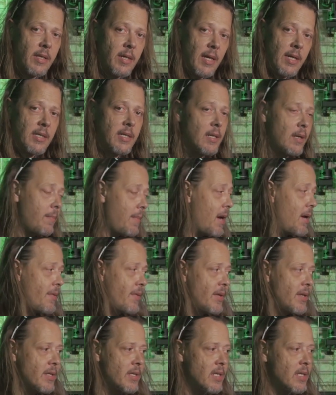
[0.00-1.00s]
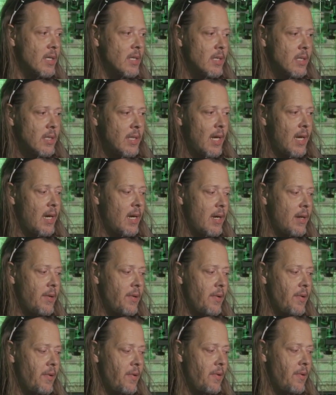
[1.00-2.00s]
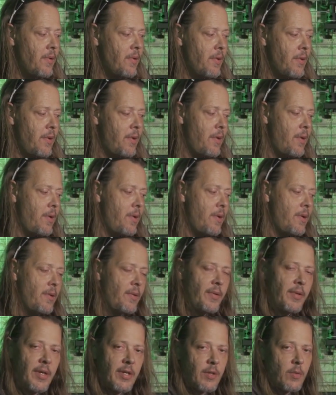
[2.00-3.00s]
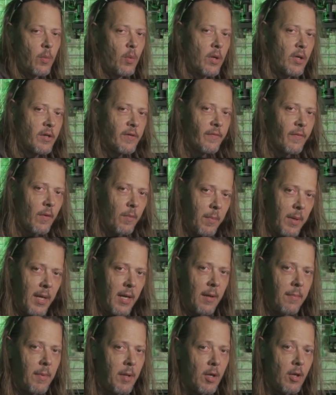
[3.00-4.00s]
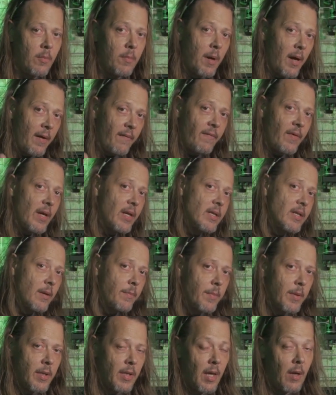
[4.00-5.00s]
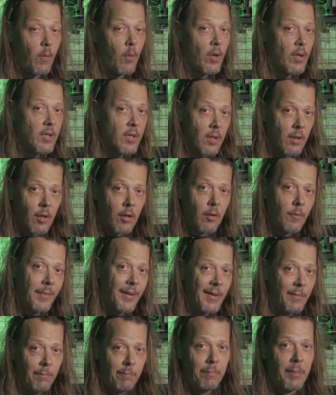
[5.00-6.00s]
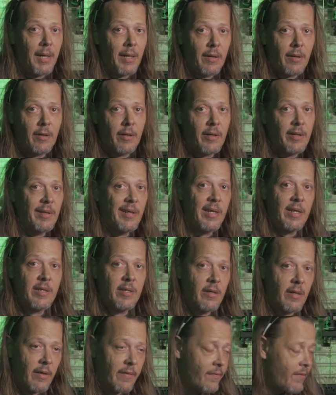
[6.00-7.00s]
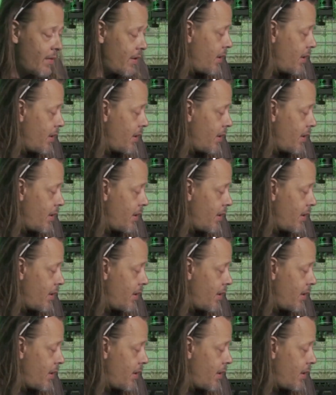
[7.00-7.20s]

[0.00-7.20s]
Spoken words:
the nice thing about this is that this works for me, but you might find something that works a little bit better and easier for